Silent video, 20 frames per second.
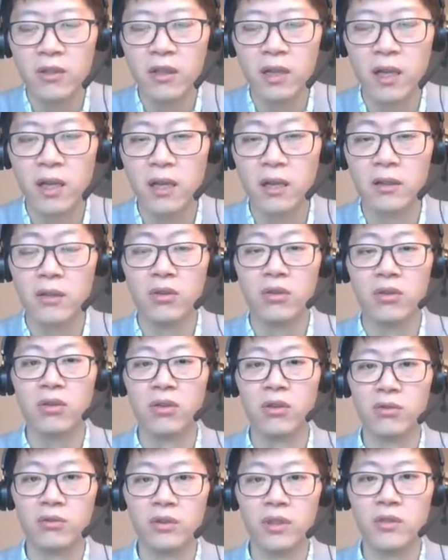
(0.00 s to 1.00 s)
and
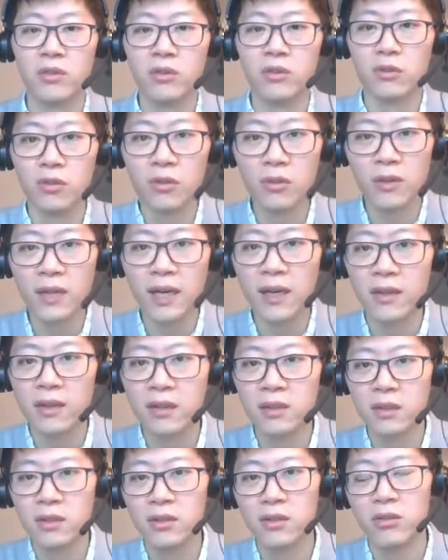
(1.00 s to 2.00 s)
the reason you do that
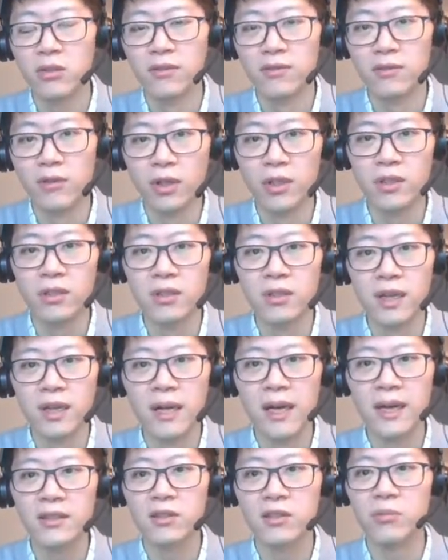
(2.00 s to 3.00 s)
is to avoid
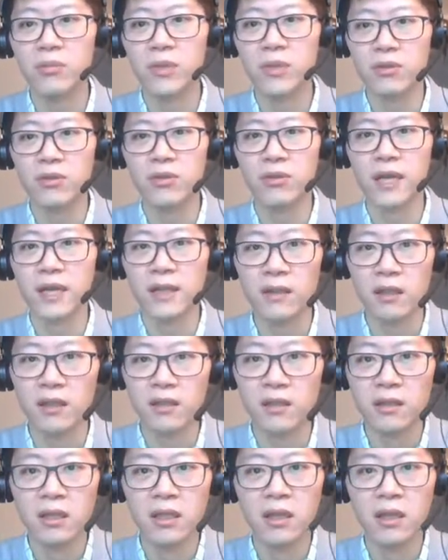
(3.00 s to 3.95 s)
asymmetrical handling.